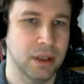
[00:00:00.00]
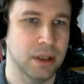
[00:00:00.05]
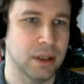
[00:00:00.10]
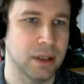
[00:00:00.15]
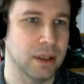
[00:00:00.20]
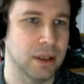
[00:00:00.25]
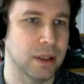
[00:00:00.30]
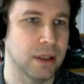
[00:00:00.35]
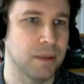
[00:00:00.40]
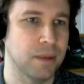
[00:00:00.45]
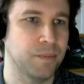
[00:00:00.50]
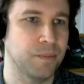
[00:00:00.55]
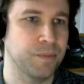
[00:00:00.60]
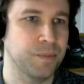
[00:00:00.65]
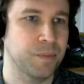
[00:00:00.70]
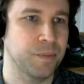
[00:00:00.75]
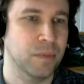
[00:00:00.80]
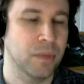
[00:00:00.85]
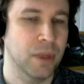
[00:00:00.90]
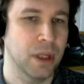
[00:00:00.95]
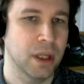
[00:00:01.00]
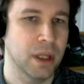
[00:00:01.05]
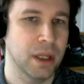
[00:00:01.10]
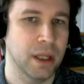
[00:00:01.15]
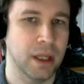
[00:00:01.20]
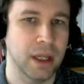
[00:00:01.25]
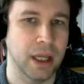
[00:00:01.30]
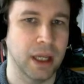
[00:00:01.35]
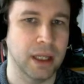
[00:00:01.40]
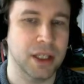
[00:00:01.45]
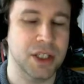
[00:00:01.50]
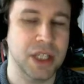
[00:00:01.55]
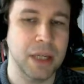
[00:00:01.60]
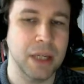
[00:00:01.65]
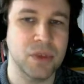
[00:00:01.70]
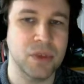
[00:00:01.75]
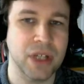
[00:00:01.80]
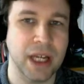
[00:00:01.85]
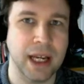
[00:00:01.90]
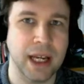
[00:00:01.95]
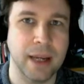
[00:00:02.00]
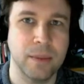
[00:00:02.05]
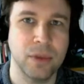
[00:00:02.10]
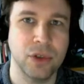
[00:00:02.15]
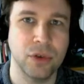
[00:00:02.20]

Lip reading: At the same time,